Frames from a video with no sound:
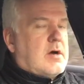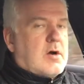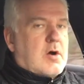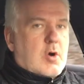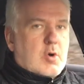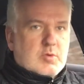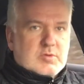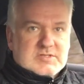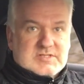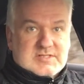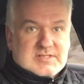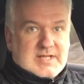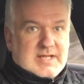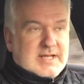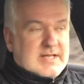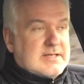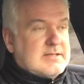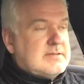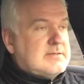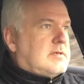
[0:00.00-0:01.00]
OS
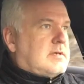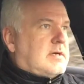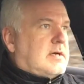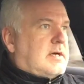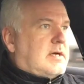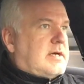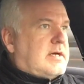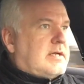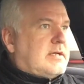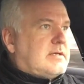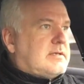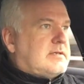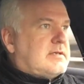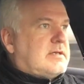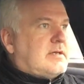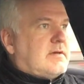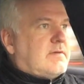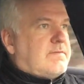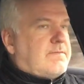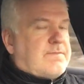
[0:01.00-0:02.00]
X and
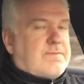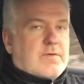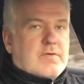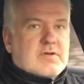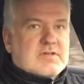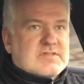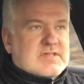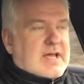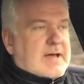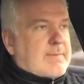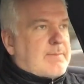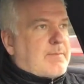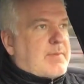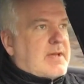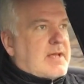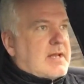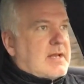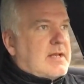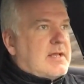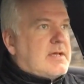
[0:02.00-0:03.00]
for
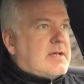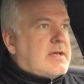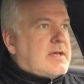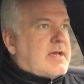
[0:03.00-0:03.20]
example